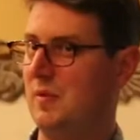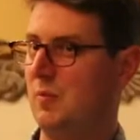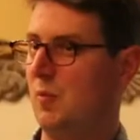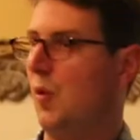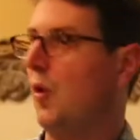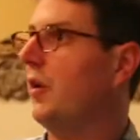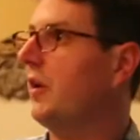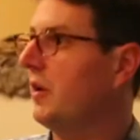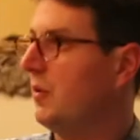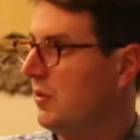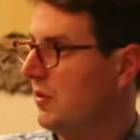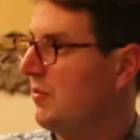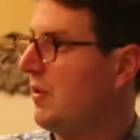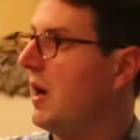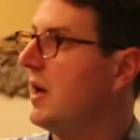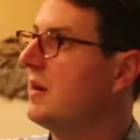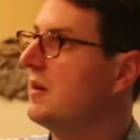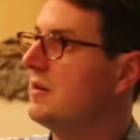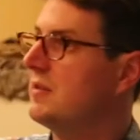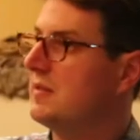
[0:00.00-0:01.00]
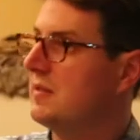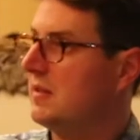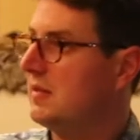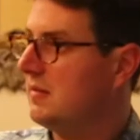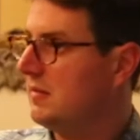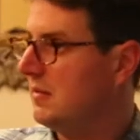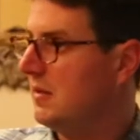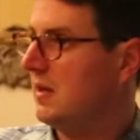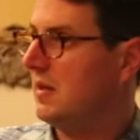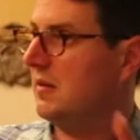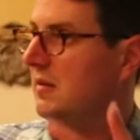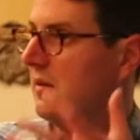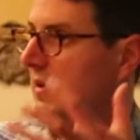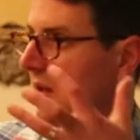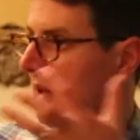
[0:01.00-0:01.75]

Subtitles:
working with writers and